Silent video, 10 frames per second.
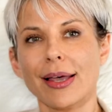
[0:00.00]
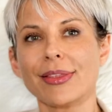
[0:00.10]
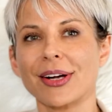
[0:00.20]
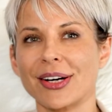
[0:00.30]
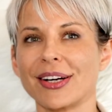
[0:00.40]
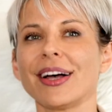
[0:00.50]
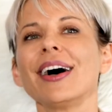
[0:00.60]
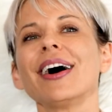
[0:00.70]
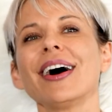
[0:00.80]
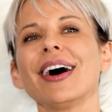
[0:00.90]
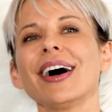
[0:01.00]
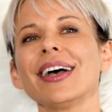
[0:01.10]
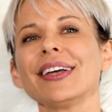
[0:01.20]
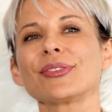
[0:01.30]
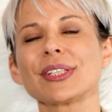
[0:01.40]
there.
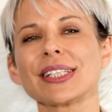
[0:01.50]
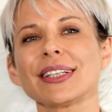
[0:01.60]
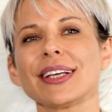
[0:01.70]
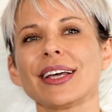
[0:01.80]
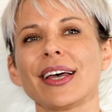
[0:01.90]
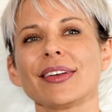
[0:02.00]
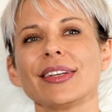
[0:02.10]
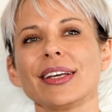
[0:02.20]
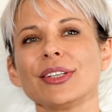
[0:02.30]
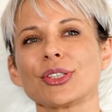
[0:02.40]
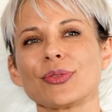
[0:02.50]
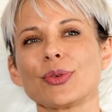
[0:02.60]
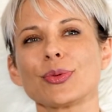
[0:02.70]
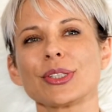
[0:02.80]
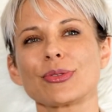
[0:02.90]
I recently had an
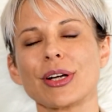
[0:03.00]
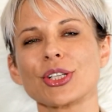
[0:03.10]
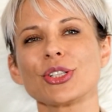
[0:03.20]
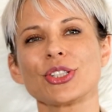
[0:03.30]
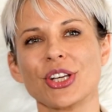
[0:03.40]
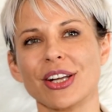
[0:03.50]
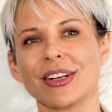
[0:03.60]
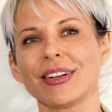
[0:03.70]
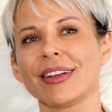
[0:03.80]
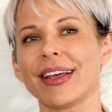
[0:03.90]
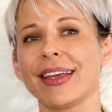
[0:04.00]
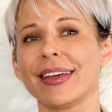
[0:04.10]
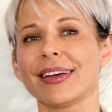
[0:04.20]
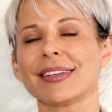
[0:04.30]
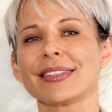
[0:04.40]
interview with a Russian channel
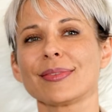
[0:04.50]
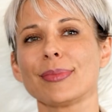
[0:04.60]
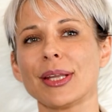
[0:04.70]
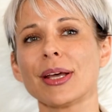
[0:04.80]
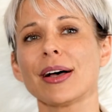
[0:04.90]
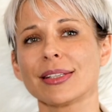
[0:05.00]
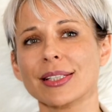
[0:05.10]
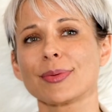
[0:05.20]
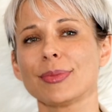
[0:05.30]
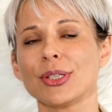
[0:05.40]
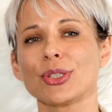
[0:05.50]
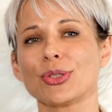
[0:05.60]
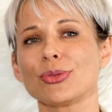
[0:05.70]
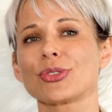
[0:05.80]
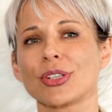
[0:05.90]
and many asked me
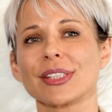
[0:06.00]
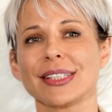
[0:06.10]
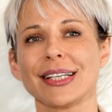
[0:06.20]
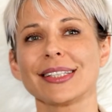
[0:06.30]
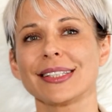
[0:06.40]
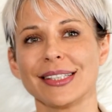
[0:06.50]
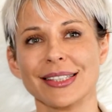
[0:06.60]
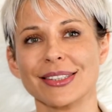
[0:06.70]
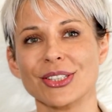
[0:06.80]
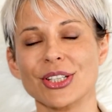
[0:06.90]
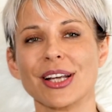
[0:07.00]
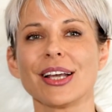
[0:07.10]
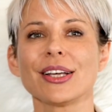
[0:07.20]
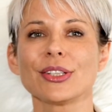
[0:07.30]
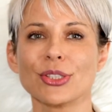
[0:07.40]
to translate it in English.
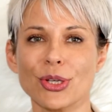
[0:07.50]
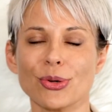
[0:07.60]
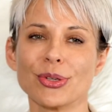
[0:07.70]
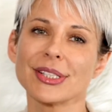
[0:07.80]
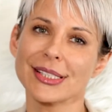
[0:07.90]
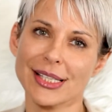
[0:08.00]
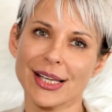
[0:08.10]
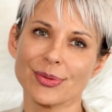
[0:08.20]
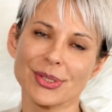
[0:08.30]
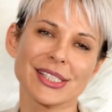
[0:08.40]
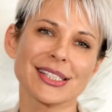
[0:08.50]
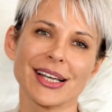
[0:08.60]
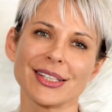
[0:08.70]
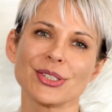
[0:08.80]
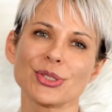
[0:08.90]
So instead we
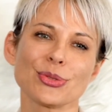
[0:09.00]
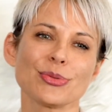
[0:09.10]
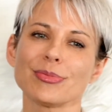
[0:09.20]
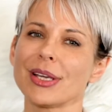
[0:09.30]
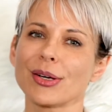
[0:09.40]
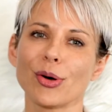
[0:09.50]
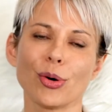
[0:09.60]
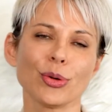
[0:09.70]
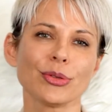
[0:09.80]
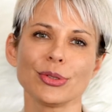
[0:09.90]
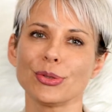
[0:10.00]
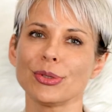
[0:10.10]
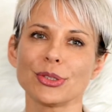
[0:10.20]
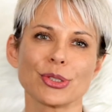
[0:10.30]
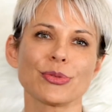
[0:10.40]
decided to make a whole new
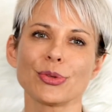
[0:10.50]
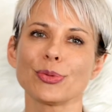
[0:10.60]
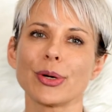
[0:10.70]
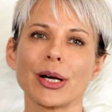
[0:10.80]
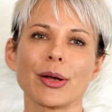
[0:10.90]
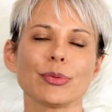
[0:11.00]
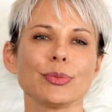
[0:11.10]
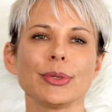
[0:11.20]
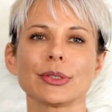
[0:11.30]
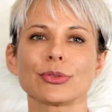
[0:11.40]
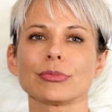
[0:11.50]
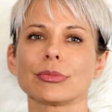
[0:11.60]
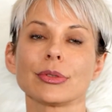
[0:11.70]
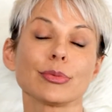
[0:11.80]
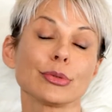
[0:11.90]
interview where I
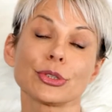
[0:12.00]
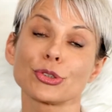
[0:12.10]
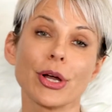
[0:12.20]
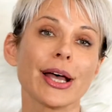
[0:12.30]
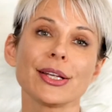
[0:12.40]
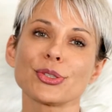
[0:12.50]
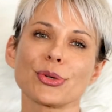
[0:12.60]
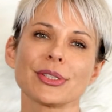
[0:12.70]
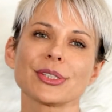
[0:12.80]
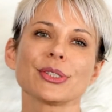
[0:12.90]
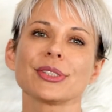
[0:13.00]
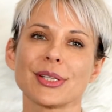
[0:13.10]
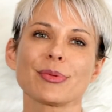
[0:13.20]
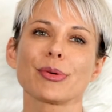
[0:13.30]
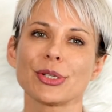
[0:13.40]
will try to answer the
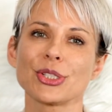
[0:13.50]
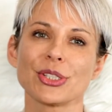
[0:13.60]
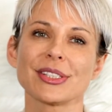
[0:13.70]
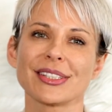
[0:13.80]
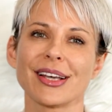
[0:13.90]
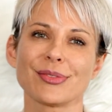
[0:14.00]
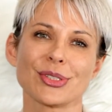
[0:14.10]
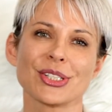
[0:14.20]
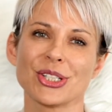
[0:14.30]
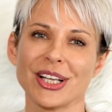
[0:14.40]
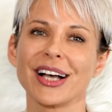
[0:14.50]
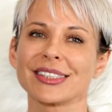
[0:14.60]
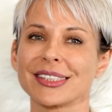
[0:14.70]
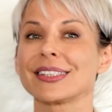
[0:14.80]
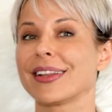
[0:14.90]
same questions I was actually
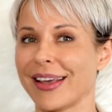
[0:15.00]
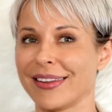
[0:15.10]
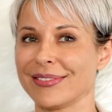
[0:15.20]
asked then.